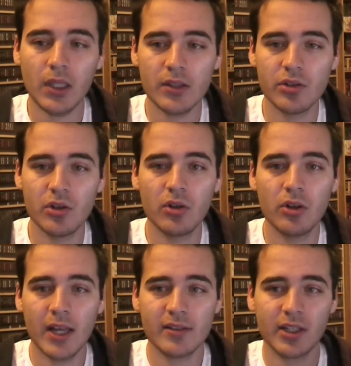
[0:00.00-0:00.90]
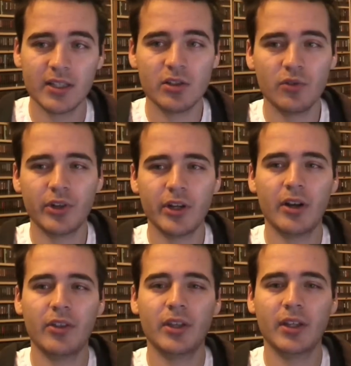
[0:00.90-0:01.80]
So as you can see over here,
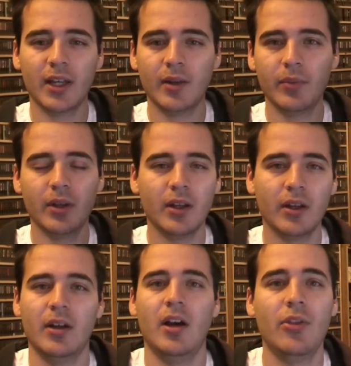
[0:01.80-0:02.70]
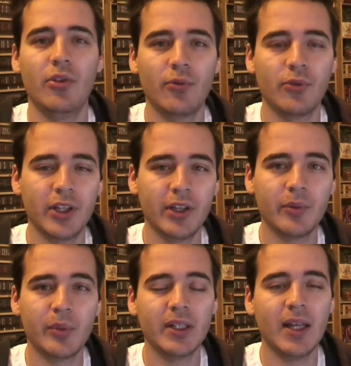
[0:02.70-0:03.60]
I think I'm under for the year,
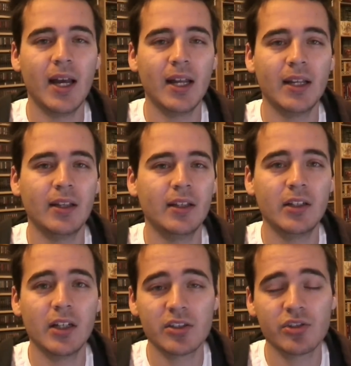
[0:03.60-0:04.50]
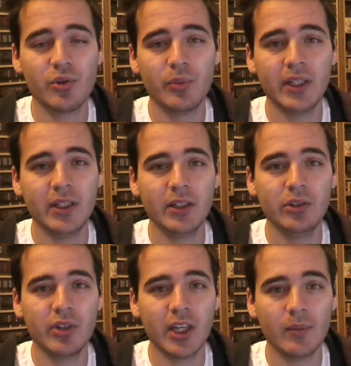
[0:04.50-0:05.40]
but I got so many
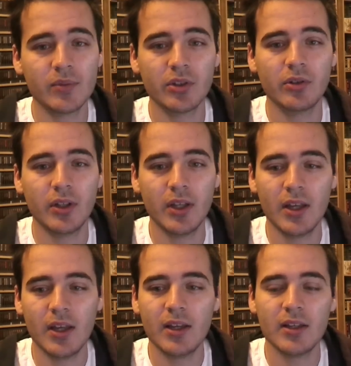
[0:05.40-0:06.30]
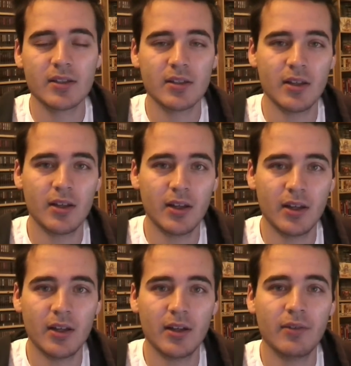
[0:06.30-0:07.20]
new games, so it's
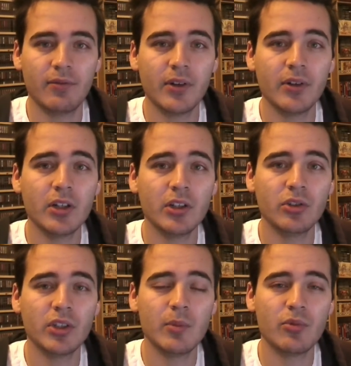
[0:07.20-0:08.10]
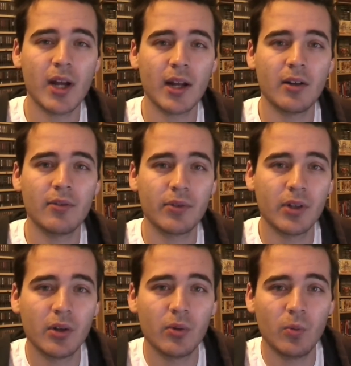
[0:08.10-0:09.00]
very good to keep track of
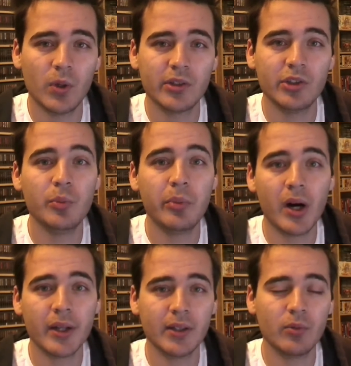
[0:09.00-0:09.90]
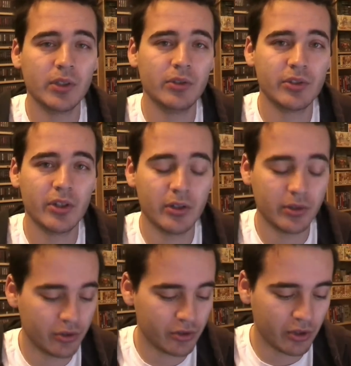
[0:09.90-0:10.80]
what you bought and what you
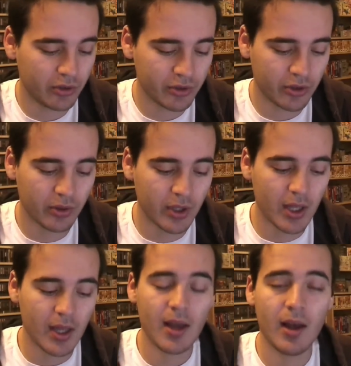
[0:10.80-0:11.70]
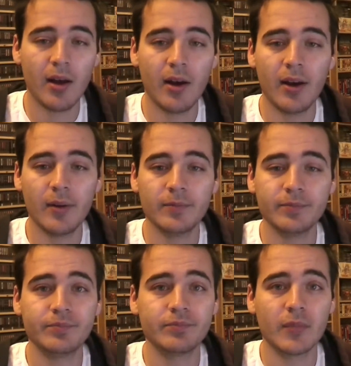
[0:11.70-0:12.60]
sold. So
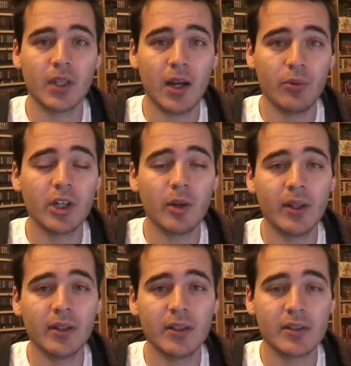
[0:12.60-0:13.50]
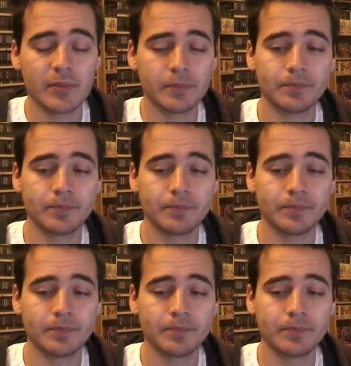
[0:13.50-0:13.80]
I recommend this.